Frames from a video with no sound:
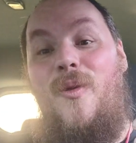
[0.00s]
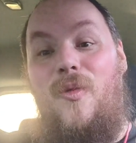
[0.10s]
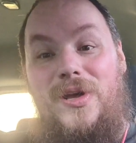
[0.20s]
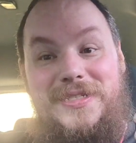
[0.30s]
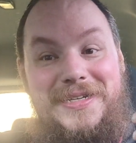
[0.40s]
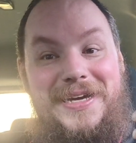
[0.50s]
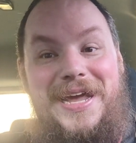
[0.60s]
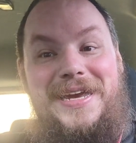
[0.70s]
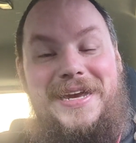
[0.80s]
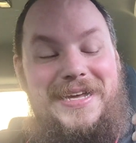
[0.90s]
Wasn't
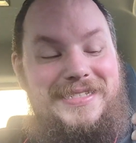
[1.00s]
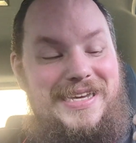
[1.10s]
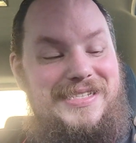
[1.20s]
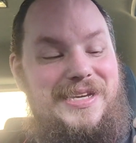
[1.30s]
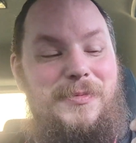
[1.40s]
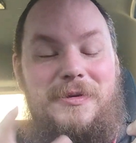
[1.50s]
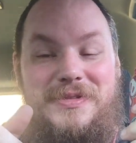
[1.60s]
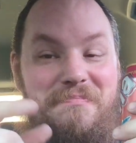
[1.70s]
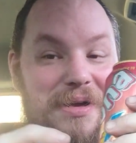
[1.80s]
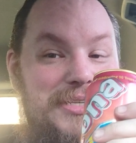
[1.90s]
99 cents anymore.
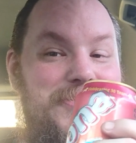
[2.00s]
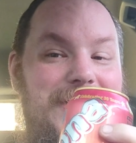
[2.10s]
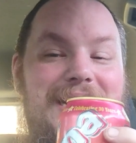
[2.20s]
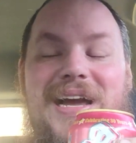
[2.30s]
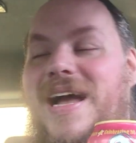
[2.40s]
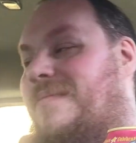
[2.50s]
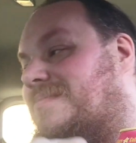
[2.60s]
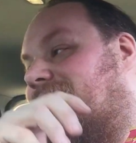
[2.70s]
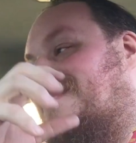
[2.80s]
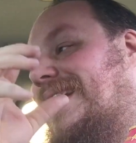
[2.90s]
It was a buck
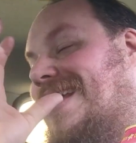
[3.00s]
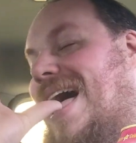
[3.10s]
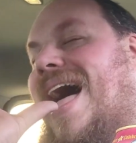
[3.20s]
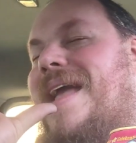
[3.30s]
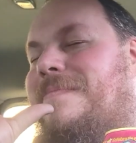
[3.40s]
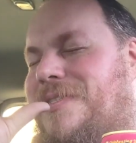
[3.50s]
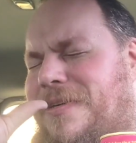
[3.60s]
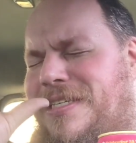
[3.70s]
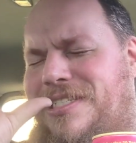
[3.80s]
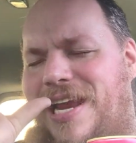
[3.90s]
29. The times
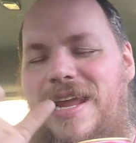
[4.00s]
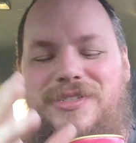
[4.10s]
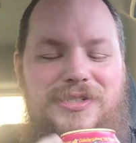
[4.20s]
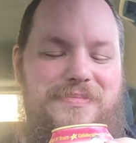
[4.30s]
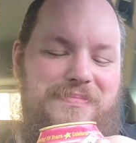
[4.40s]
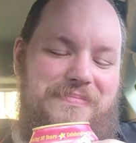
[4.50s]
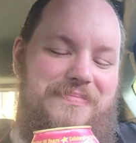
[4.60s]
are changing.